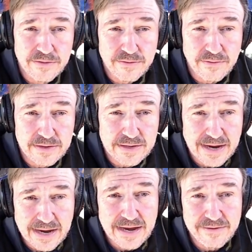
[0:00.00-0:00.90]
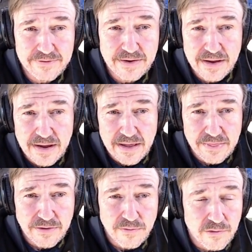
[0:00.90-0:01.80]
They're going to have
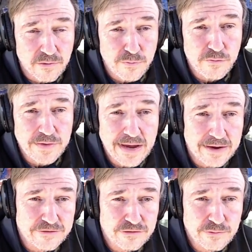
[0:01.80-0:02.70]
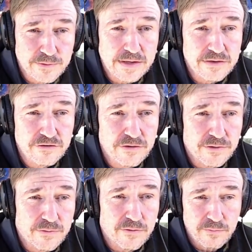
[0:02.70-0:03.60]
their own movie houses where they can show
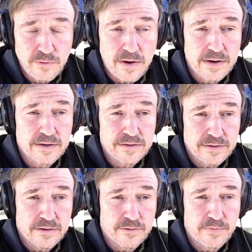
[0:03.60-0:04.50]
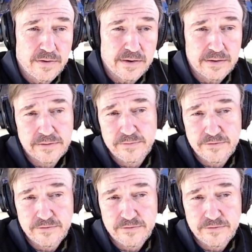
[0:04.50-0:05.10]
their own product and other product.